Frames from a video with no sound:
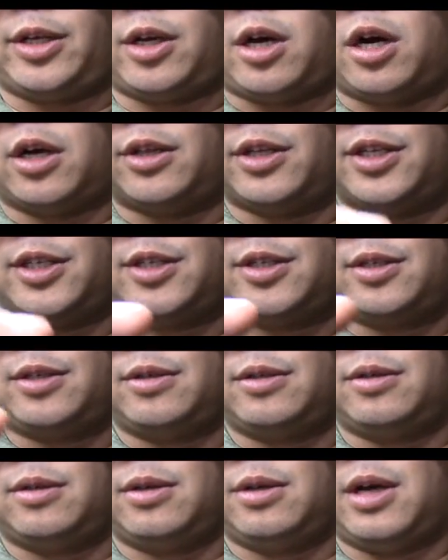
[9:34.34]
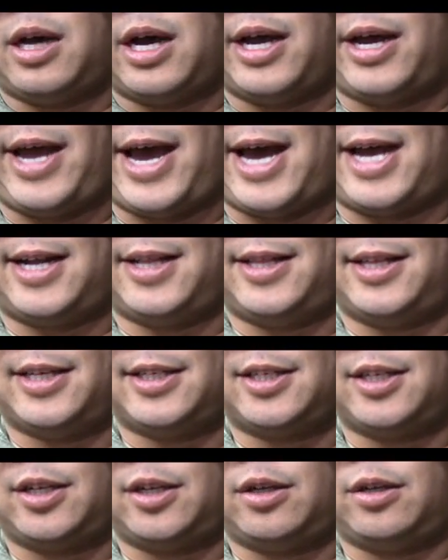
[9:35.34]
on this, I added
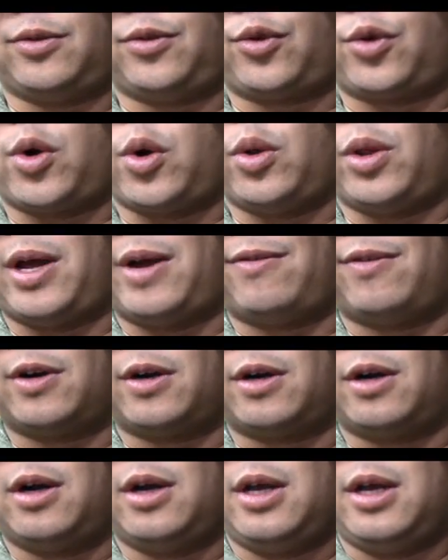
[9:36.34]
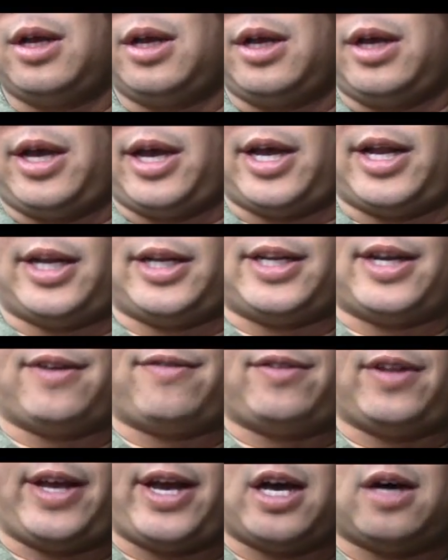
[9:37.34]
this little throw lever, and it
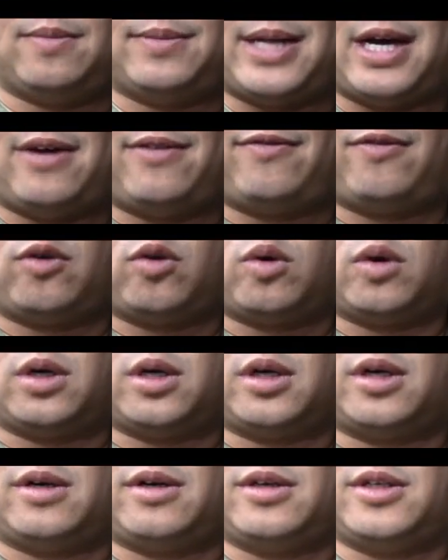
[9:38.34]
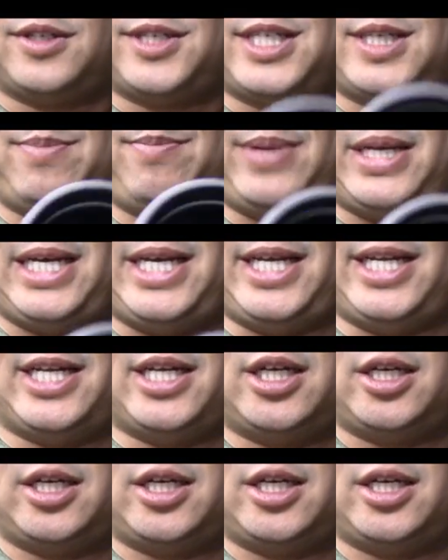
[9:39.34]
definitely helped out for speed